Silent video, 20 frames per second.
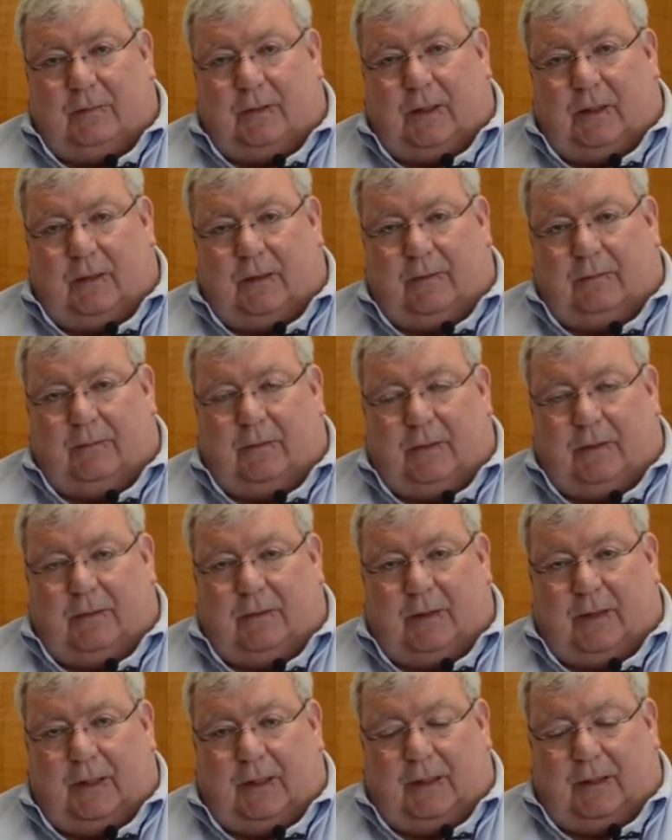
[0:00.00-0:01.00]

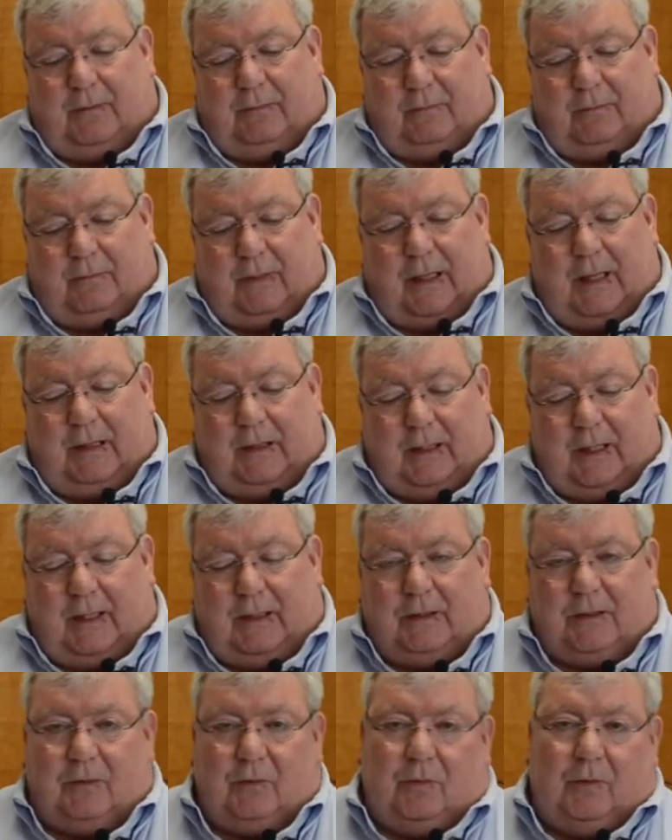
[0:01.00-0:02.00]
the
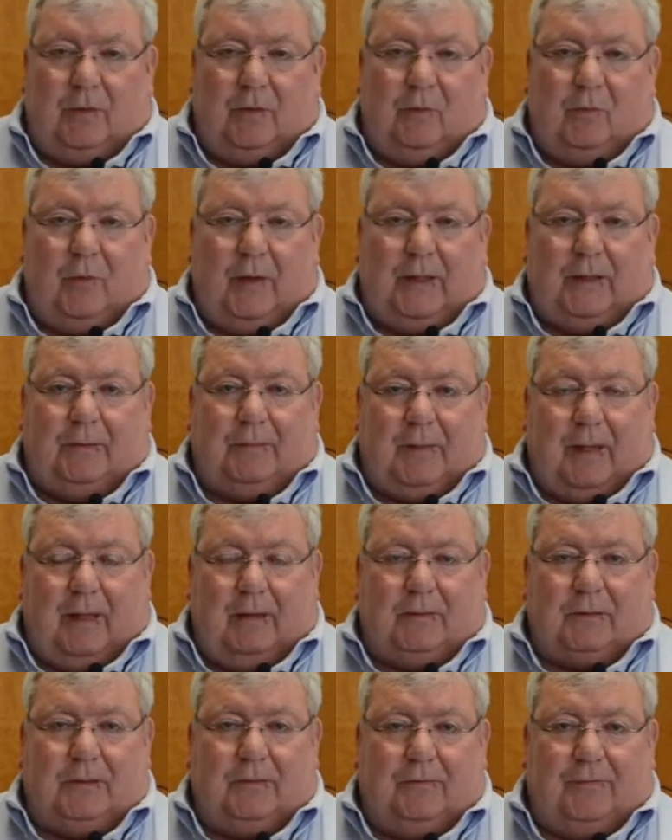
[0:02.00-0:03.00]
alates, or the winged
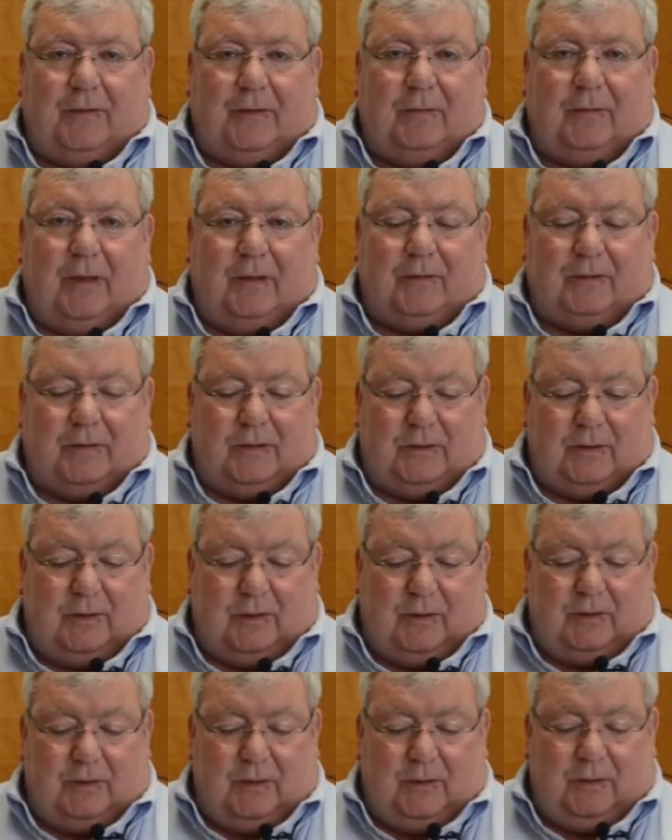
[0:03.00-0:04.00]
males and females that
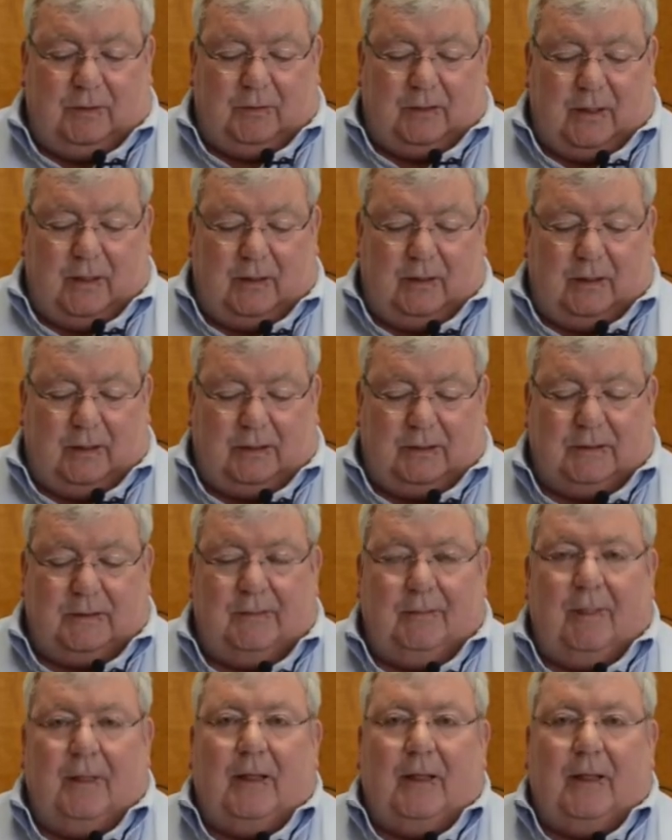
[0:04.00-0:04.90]
start the new colonies.